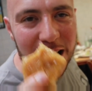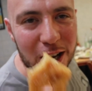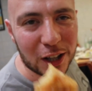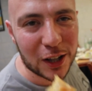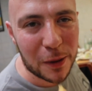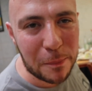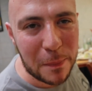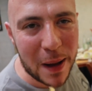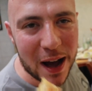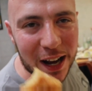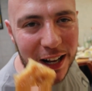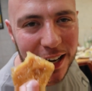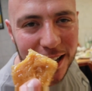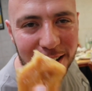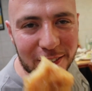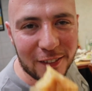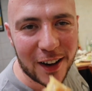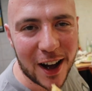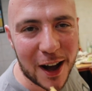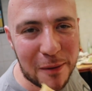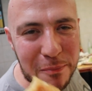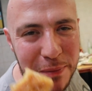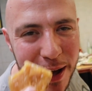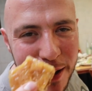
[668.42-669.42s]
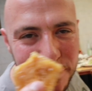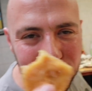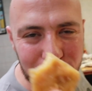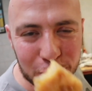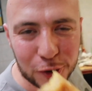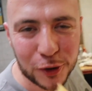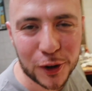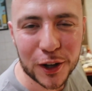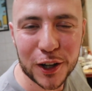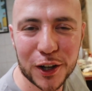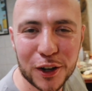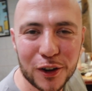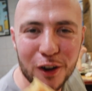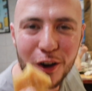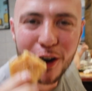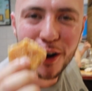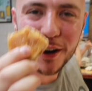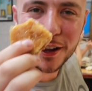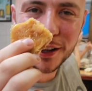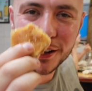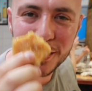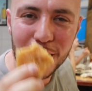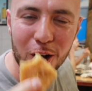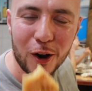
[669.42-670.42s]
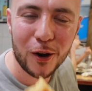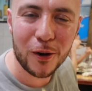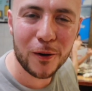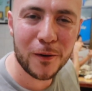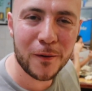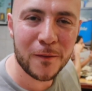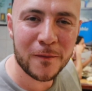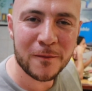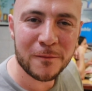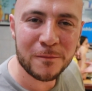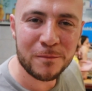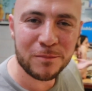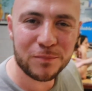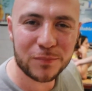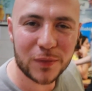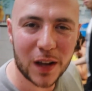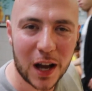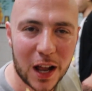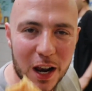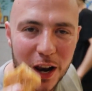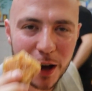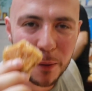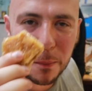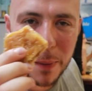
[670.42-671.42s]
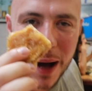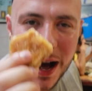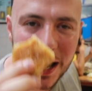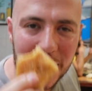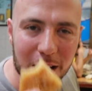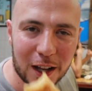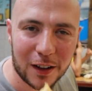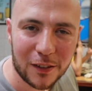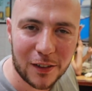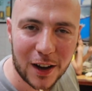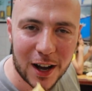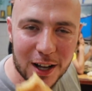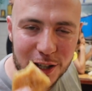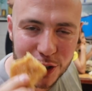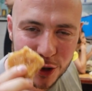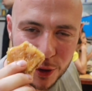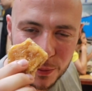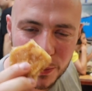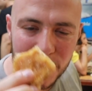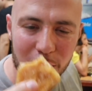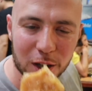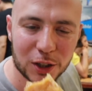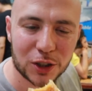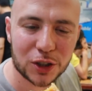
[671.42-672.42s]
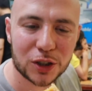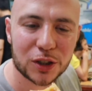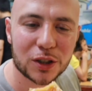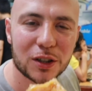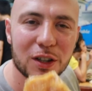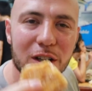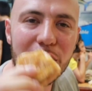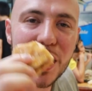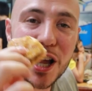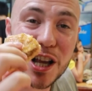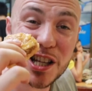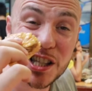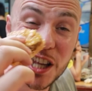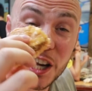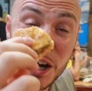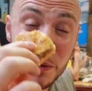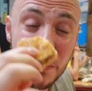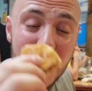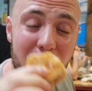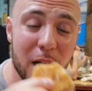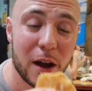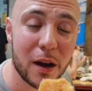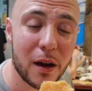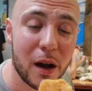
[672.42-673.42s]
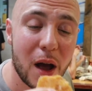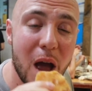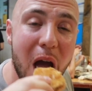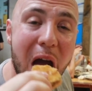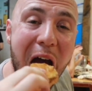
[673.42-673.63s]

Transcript: down to baklava, I'm half Greek. You already know. I love baklava so much. Take a bite.